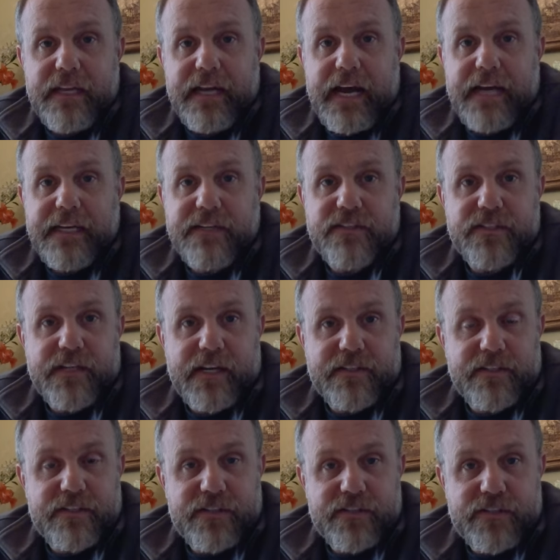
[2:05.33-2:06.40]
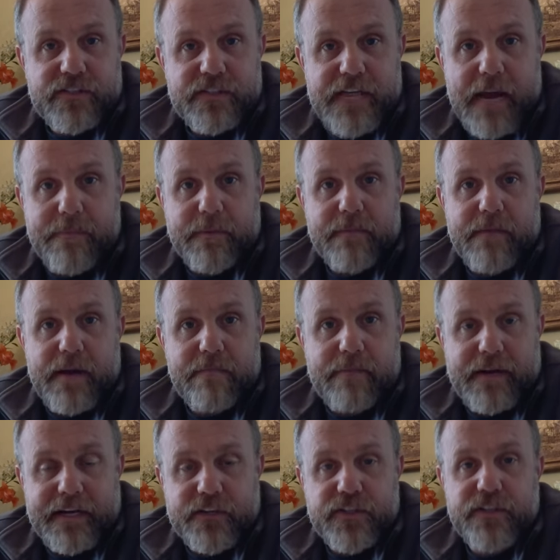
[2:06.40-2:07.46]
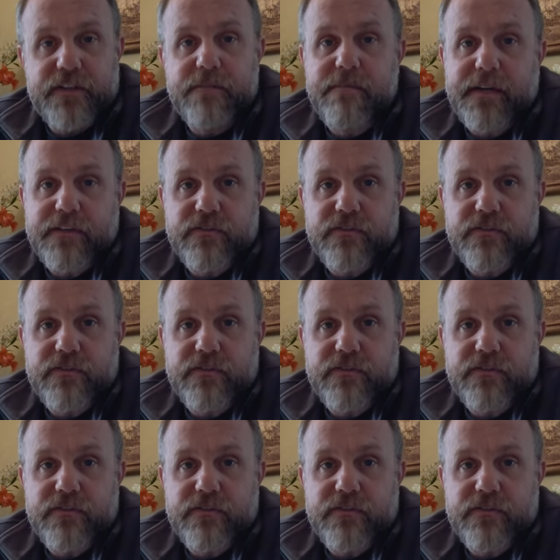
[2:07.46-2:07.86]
and it started to sap my passion and my